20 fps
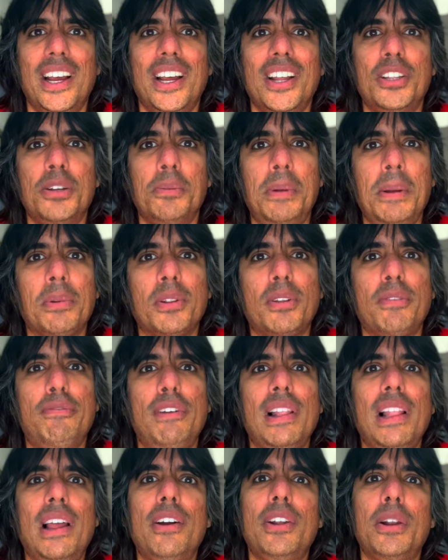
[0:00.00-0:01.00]
to be able to
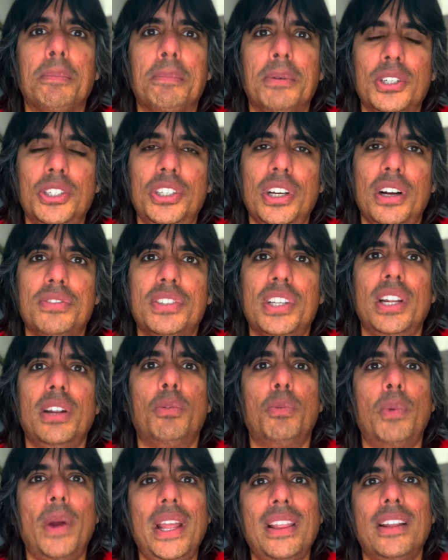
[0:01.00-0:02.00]
fill out your bookshelves in a
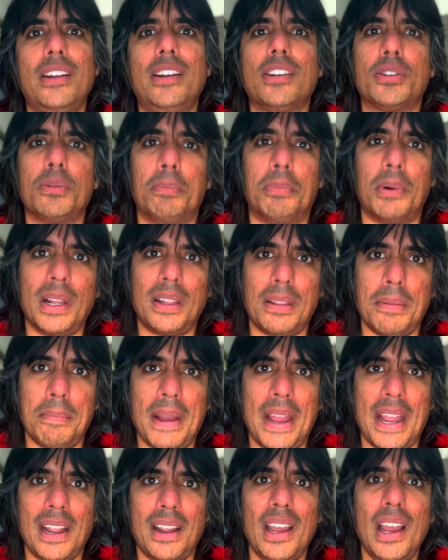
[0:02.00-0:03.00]
way that doesn't break the
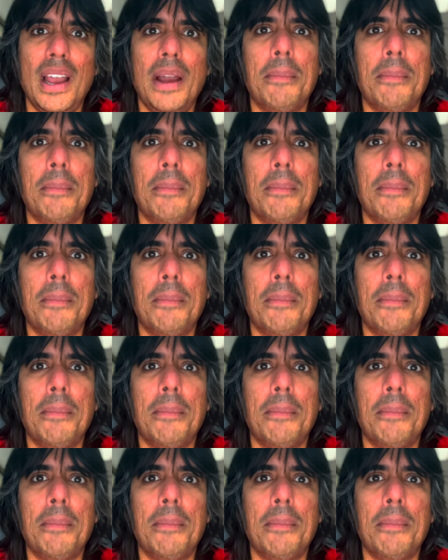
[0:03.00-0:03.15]
bank,